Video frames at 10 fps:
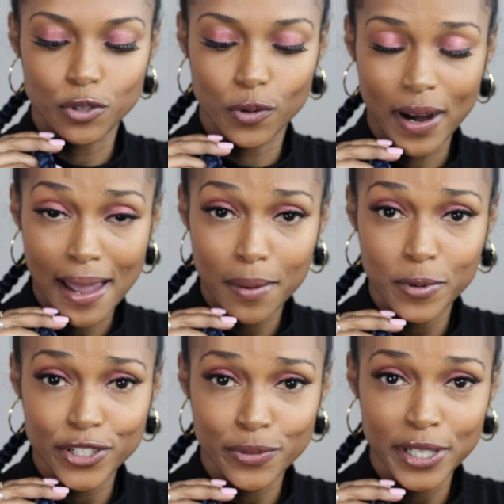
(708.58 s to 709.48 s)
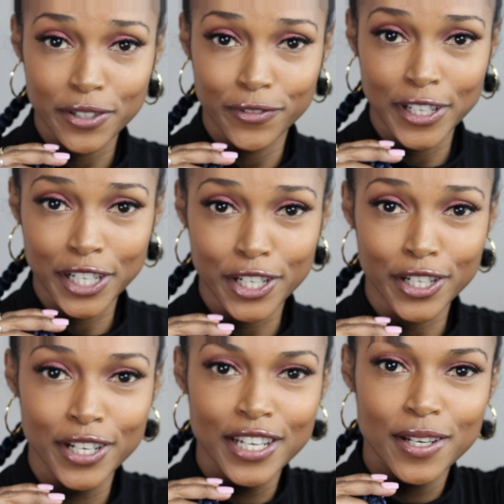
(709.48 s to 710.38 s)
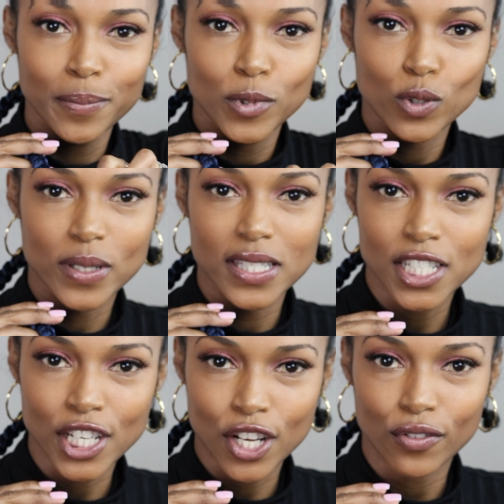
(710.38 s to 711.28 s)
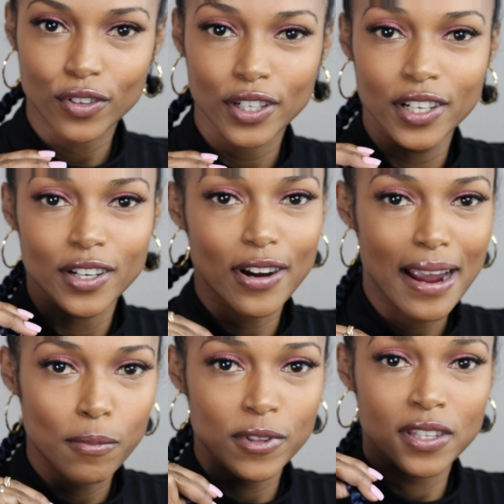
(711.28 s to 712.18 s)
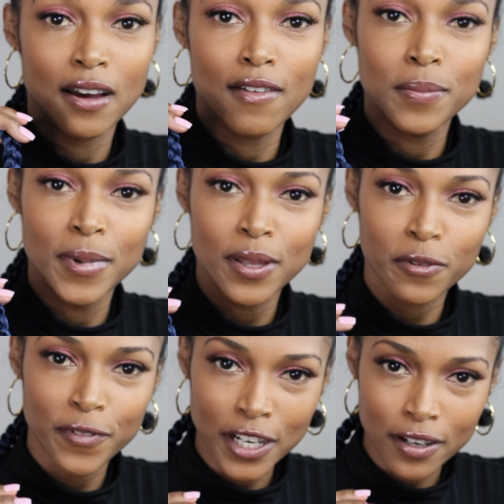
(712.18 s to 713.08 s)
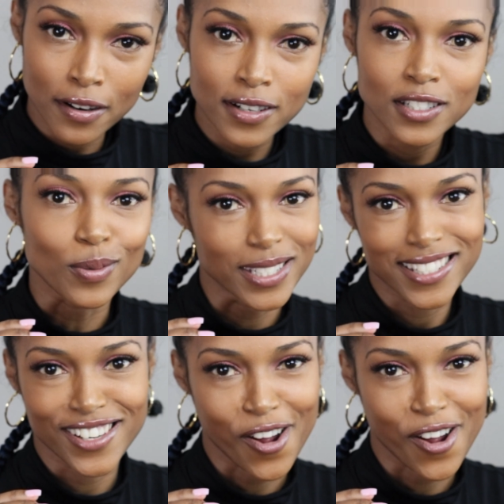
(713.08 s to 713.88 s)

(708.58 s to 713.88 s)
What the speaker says: You grab with your middle finger, twist it over. Grab with the other middle finger, twist it